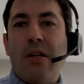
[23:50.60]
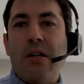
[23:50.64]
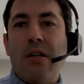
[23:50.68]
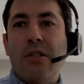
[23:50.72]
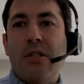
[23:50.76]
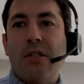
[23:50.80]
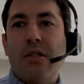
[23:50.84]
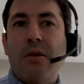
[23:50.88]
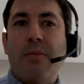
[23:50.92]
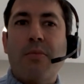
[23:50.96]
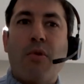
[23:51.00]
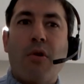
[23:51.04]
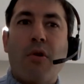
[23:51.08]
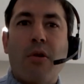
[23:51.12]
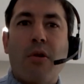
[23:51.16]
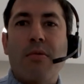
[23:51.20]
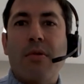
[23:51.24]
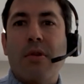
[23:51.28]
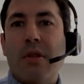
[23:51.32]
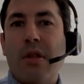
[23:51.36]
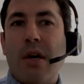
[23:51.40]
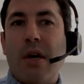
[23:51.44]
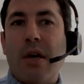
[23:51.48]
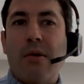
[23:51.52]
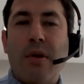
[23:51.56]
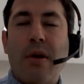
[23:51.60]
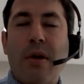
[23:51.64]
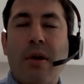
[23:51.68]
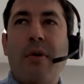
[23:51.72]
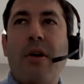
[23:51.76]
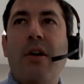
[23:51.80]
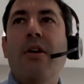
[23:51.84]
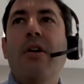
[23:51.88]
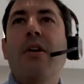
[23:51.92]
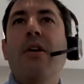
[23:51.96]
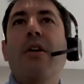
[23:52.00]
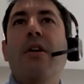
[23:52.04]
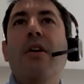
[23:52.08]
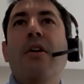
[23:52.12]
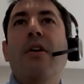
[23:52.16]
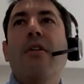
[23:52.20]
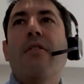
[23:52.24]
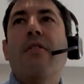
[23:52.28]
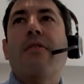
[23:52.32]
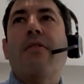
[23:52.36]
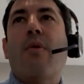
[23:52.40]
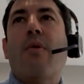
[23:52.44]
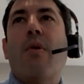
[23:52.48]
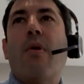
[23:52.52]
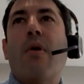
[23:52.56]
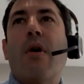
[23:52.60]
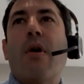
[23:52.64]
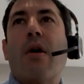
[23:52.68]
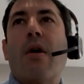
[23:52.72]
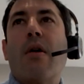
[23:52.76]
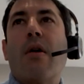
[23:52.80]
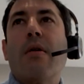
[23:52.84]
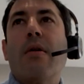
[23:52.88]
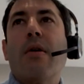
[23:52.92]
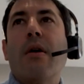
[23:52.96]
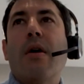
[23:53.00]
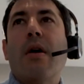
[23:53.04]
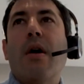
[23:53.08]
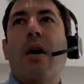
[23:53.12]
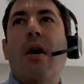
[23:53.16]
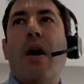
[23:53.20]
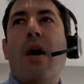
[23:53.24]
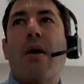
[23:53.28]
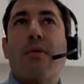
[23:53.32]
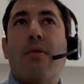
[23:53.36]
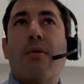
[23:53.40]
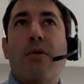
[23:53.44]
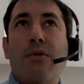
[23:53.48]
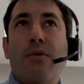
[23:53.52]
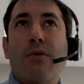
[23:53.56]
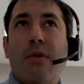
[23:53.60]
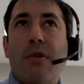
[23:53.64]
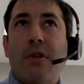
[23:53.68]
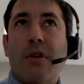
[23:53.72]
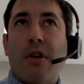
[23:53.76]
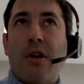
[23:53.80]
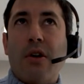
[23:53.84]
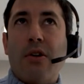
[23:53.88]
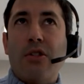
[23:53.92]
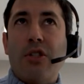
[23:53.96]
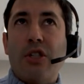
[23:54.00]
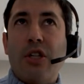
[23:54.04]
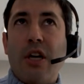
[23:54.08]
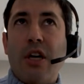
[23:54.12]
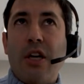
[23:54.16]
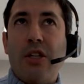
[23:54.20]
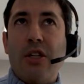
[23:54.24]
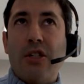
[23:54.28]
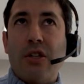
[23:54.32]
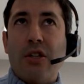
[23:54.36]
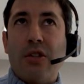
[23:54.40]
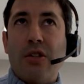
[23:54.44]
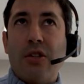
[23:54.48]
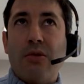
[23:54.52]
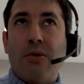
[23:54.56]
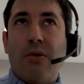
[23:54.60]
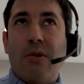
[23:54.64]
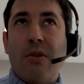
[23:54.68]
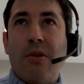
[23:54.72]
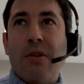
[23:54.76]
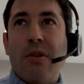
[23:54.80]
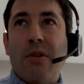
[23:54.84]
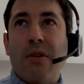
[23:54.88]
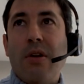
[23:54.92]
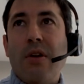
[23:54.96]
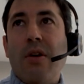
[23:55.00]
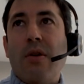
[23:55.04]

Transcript: support with Reba for a renewal negotiation tool,